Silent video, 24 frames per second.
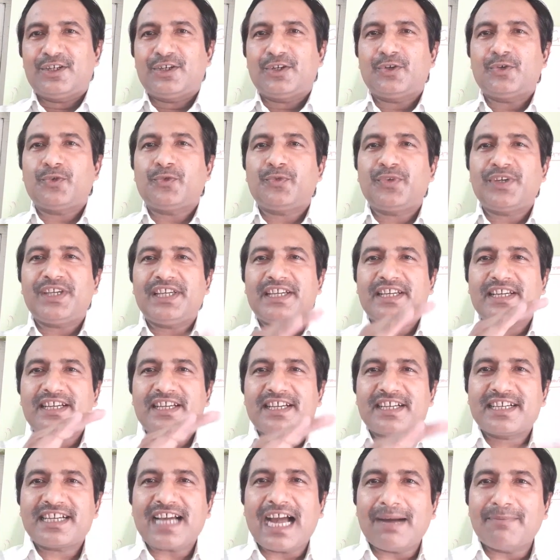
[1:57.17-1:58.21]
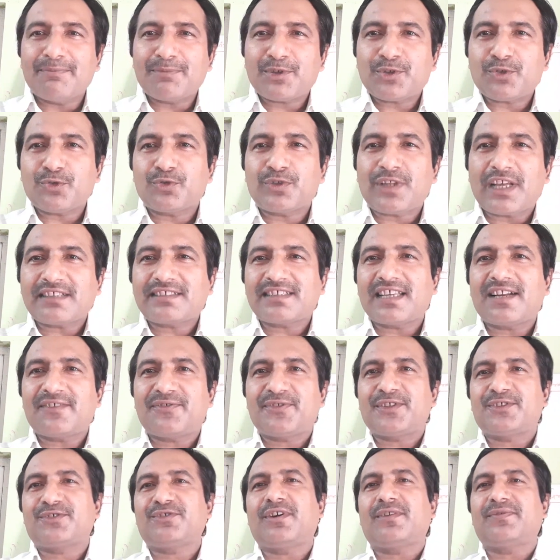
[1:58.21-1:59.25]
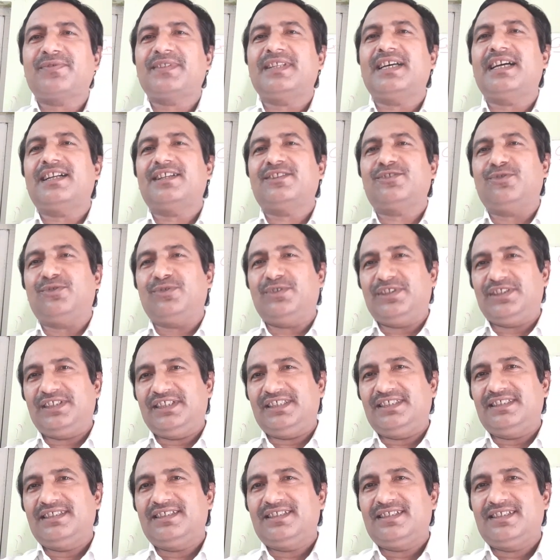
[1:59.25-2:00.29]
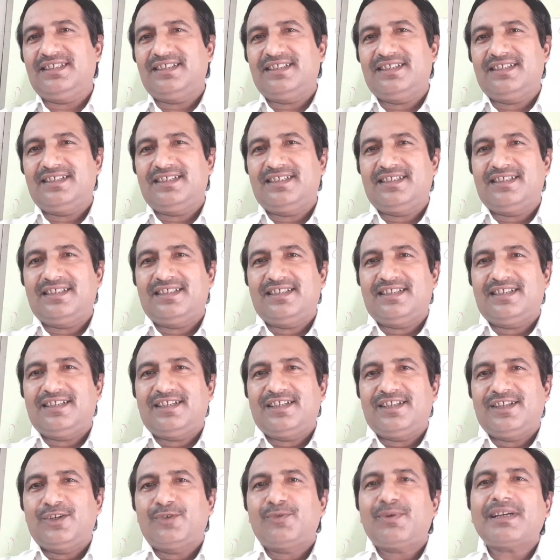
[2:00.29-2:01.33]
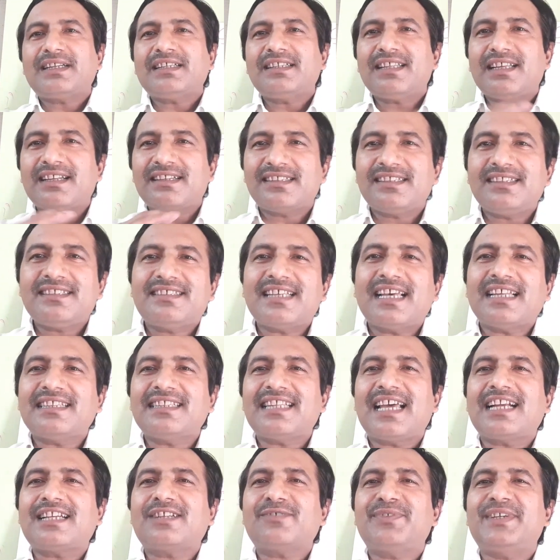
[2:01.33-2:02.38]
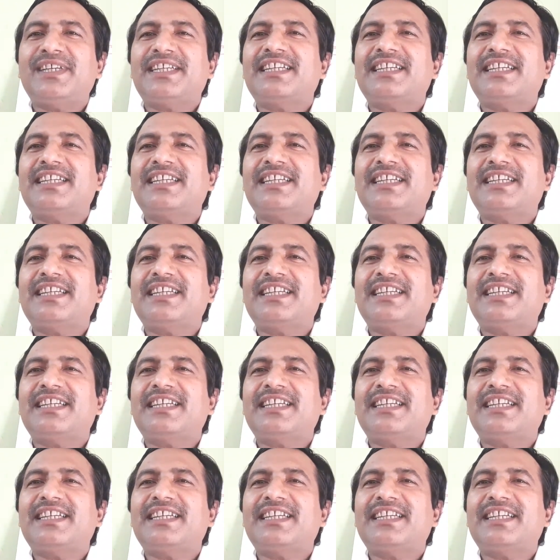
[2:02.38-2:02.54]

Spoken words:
we come to the surface of the earth only? What is the reason that we